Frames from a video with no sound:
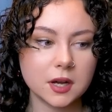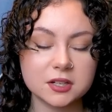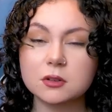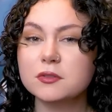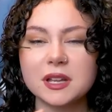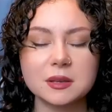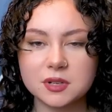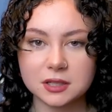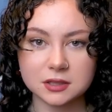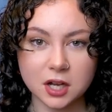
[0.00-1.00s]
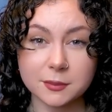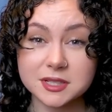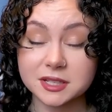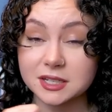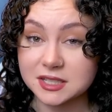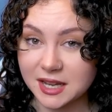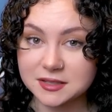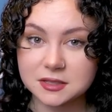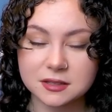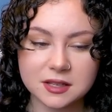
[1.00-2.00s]
I don't know if anybody in the comments can
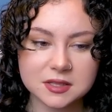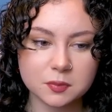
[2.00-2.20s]
attest to this,